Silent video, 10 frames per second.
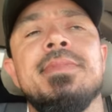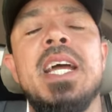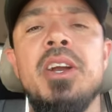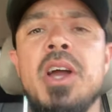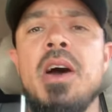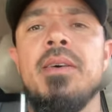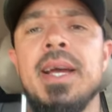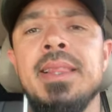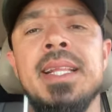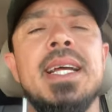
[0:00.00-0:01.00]
I don't know.
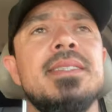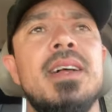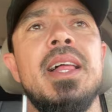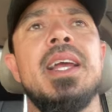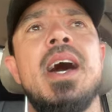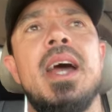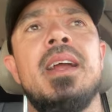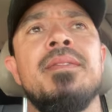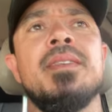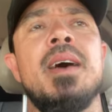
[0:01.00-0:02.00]
I think that's all I got
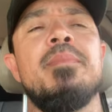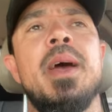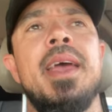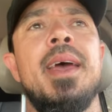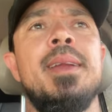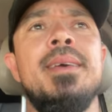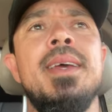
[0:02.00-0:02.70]
off the top of my head.